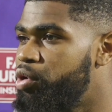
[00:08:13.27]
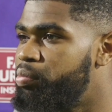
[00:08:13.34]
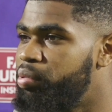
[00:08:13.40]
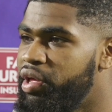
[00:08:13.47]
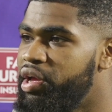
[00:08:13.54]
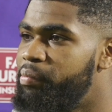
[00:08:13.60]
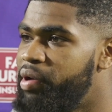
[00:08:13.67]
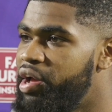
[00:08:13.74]
We're
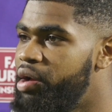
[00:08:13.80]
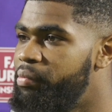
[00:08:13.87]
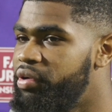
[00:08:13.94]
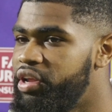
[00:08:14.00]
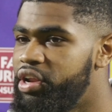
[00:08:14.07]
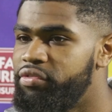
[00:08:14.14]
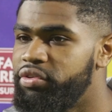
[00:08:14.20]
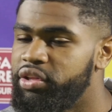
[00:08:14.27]
playing
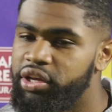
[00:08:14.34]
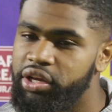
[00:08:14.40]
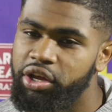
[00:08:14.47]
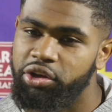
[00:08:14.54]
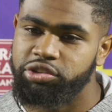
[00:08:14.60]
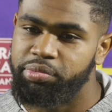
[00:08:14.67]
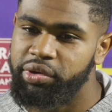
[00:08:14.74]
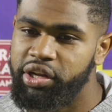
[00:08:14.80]
Bama and everything
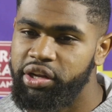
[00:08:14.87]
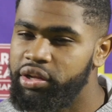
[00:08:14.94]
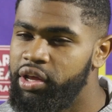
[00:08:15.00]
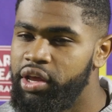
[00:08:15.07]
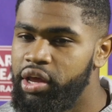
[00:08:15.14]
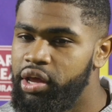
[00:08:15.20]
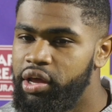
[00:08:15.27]
else. But it